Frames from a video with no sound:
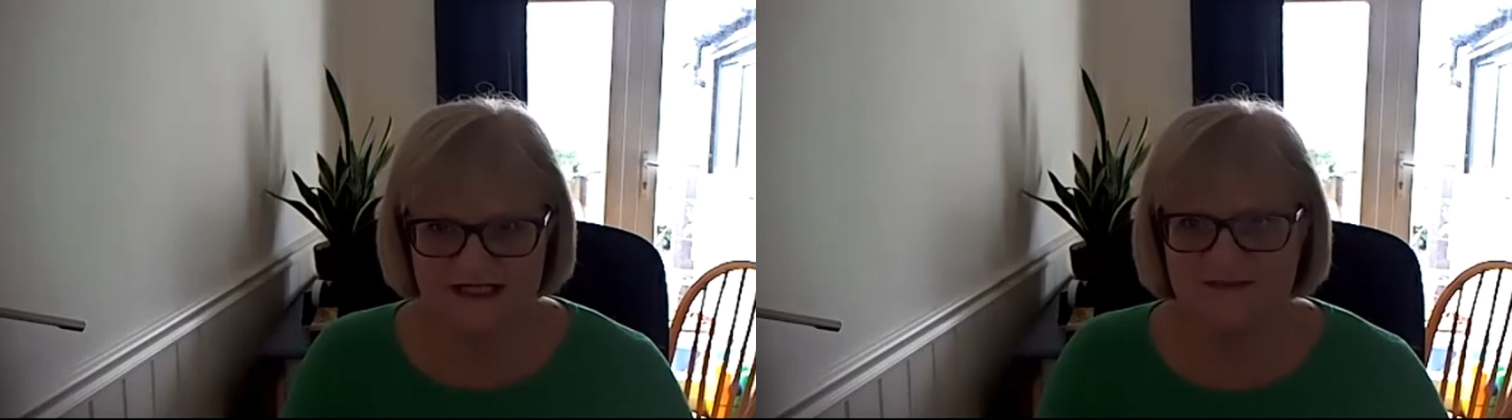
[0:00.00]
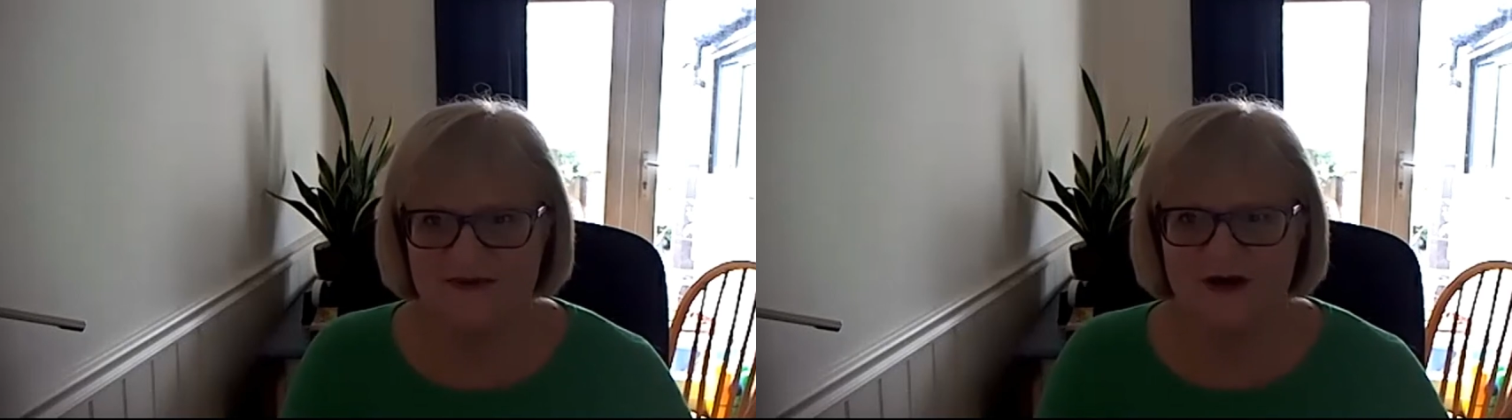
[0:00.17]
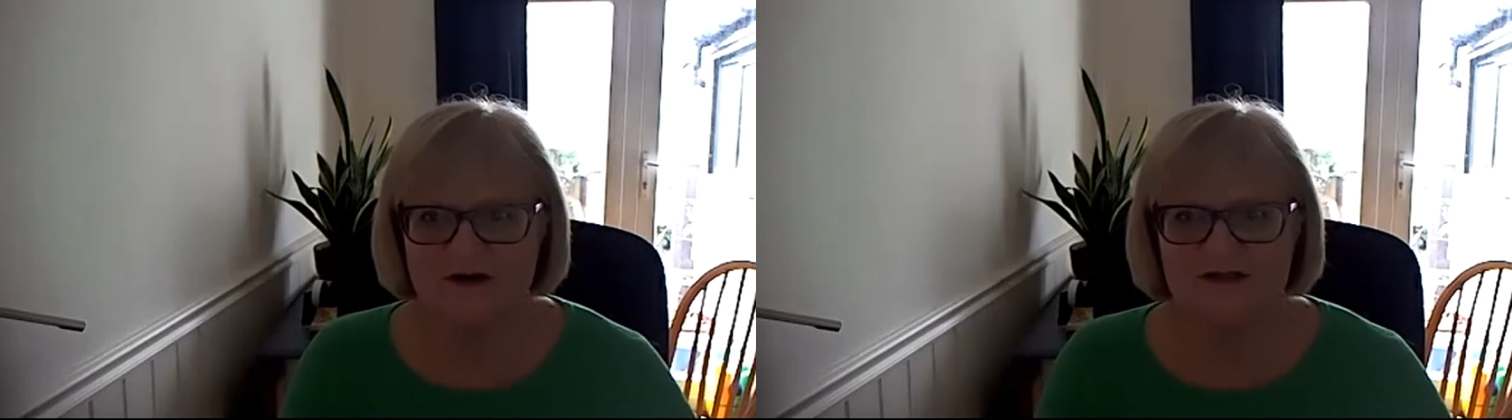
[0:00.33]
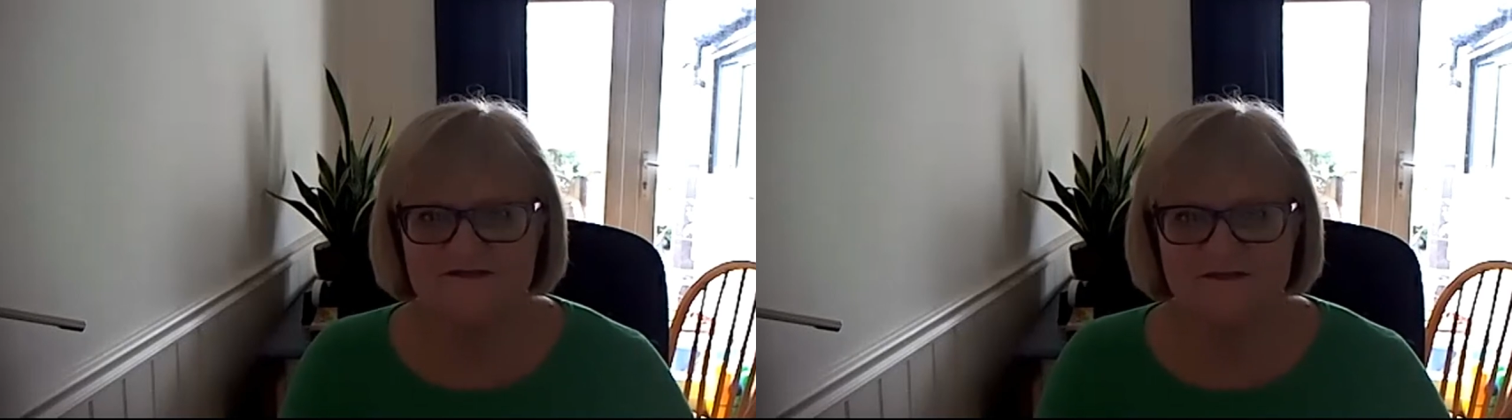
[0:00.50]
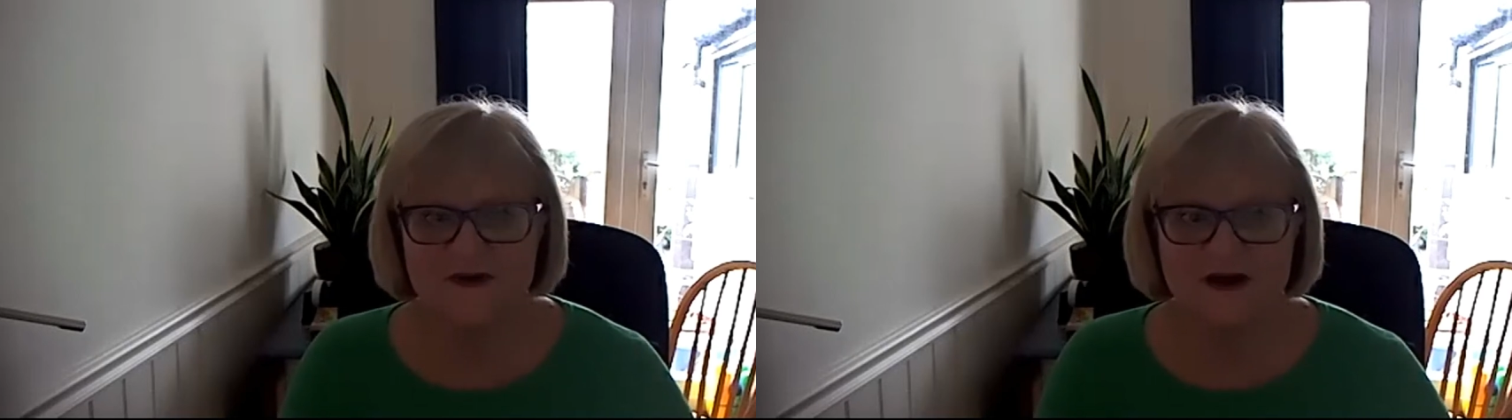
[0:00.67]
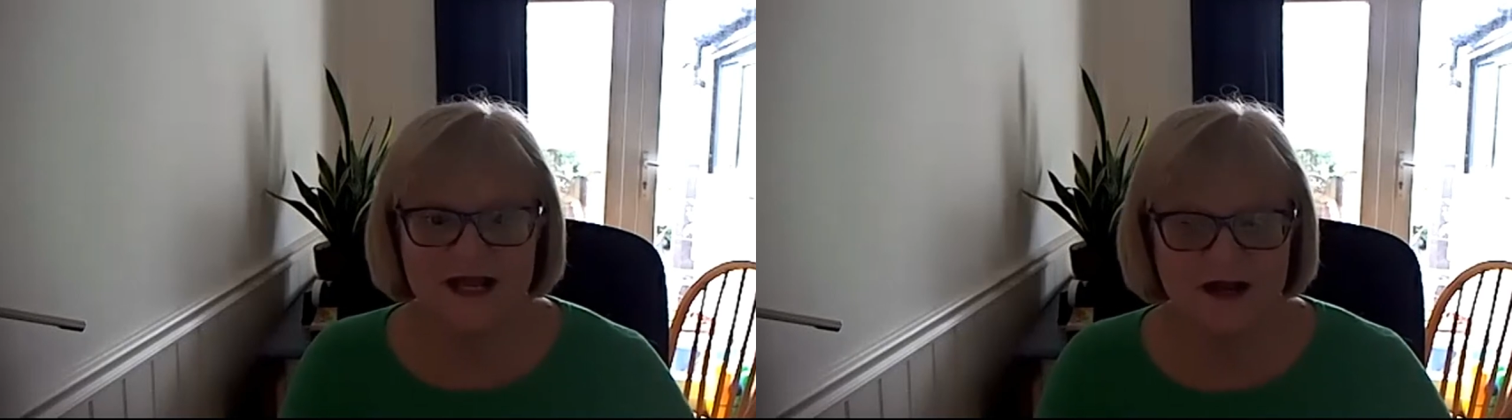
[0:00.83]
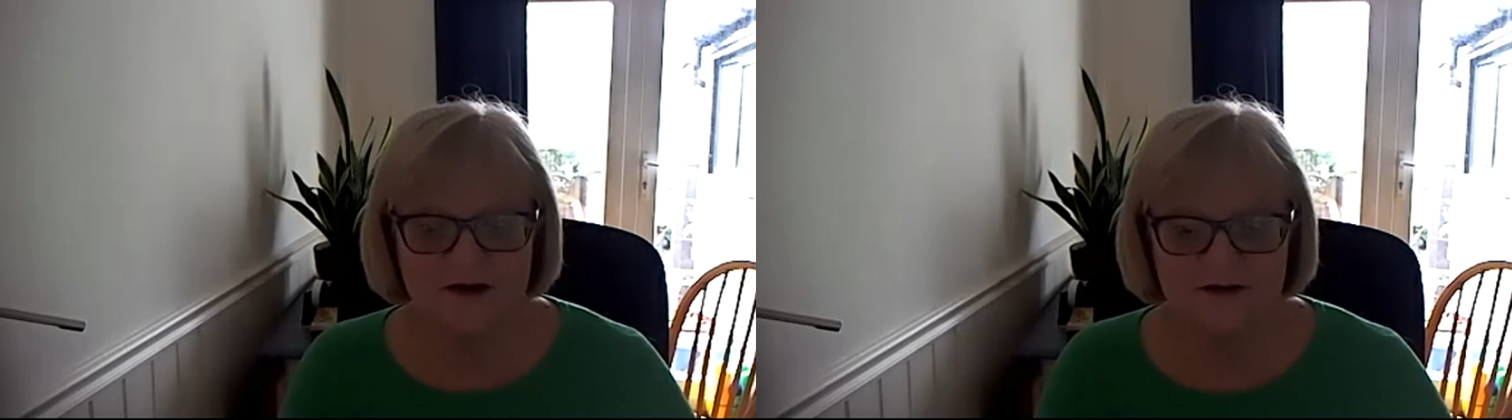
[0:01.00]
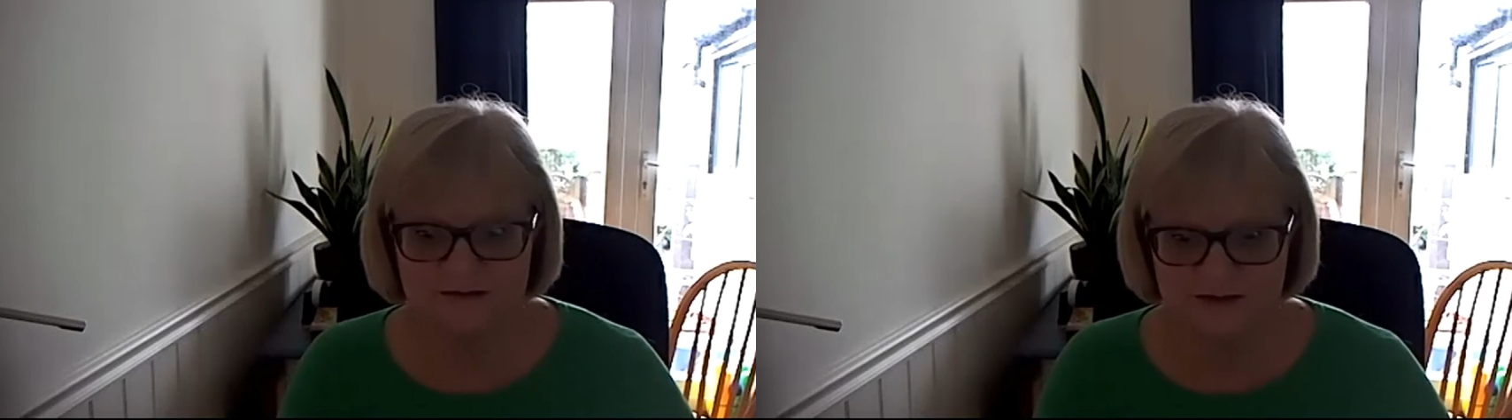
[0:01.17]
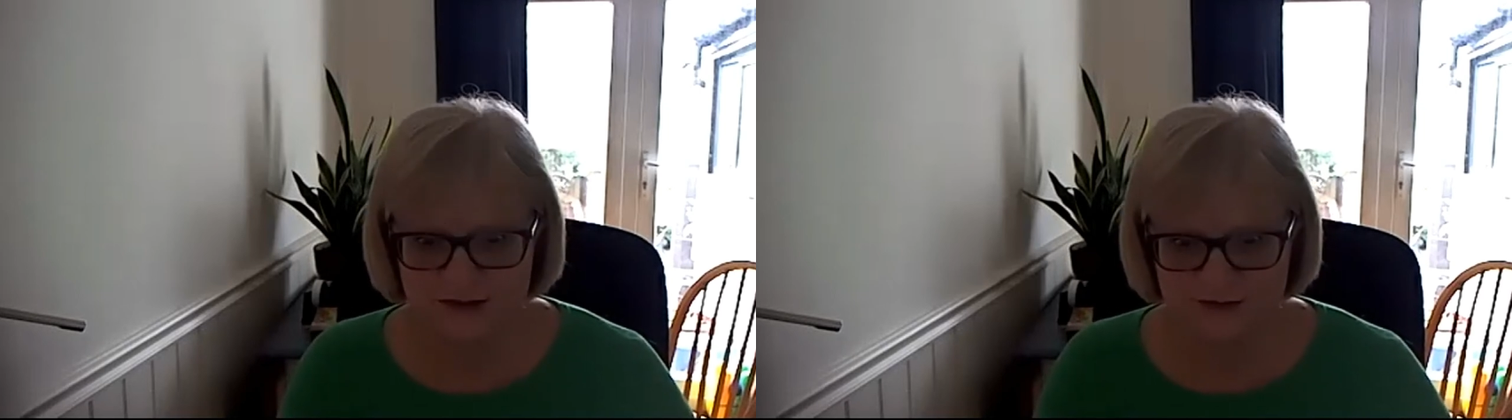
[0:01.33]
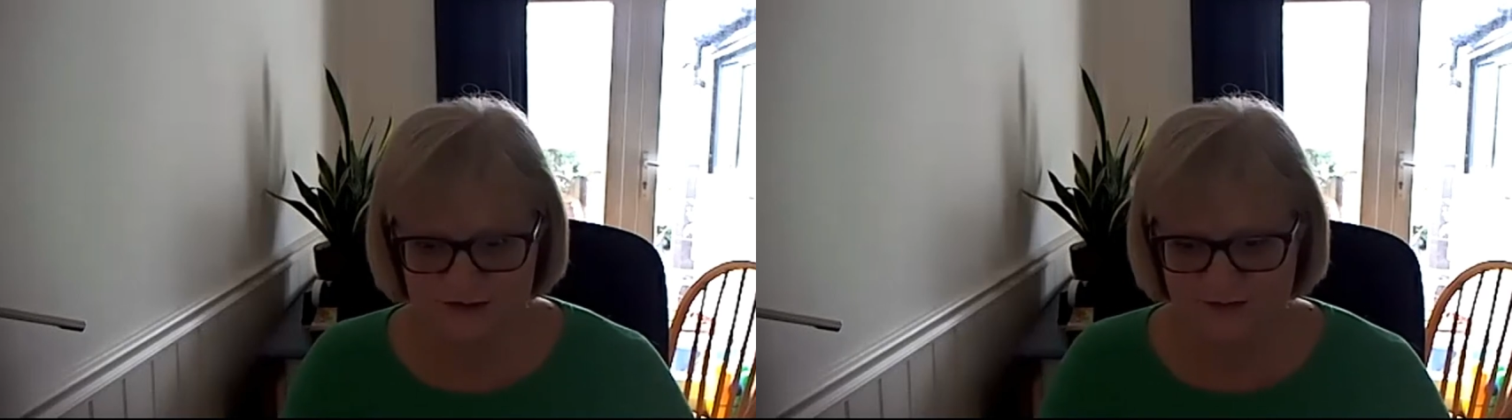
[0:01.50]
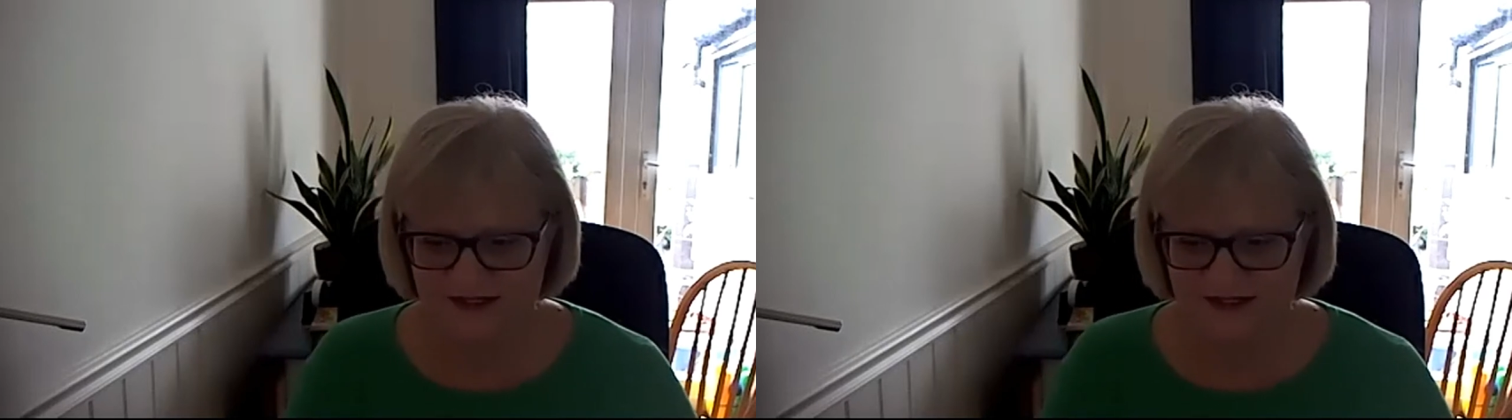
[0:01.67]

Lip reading: in the past for my own children